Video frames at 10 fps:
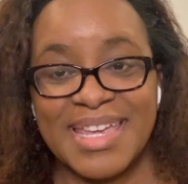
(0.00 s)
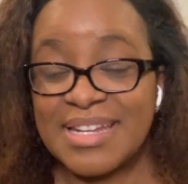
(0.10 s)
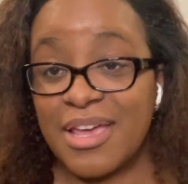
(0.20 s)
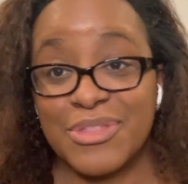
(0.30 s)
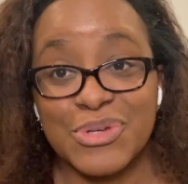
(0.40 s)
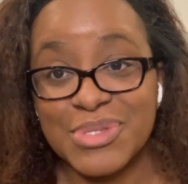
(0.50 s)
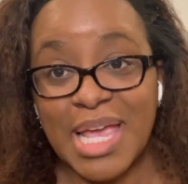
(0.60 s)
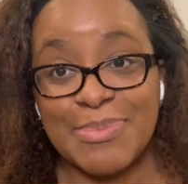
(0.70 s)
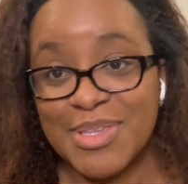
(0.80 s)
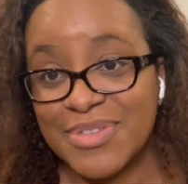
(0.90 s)
and other
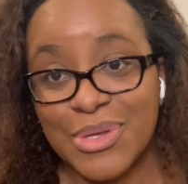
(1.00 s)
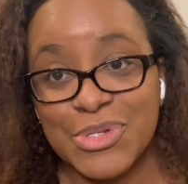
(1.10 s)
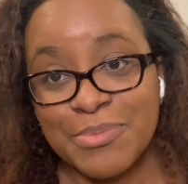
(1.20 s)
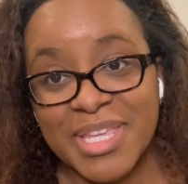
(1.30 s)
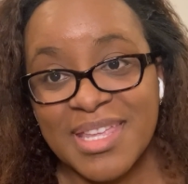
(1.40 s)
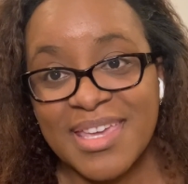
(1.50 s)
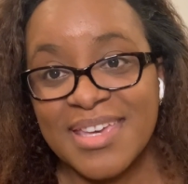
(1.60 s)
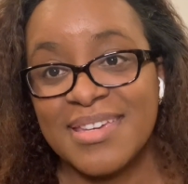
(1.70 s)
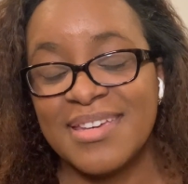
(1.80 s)
types of social media.